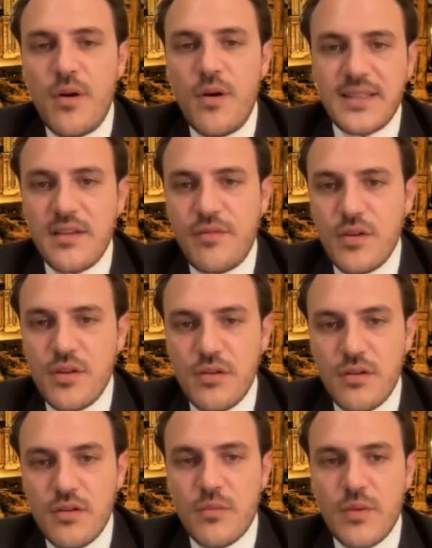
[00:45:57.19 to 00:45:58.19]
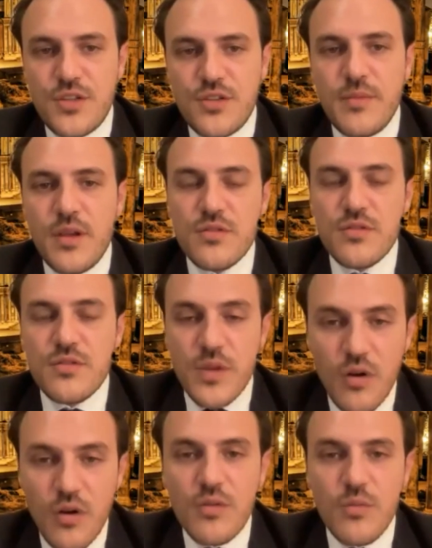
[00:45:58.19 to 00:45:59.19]
I thank for your question because we
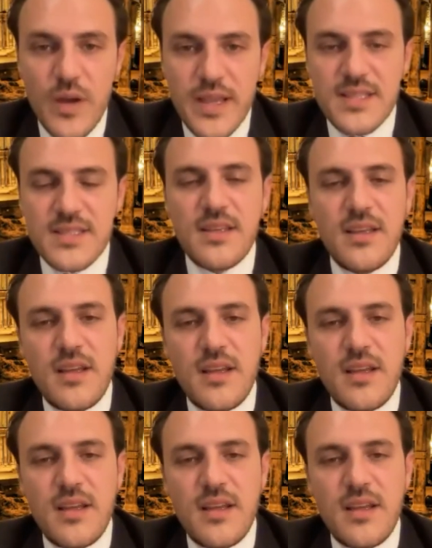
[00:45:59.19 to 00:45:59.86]
always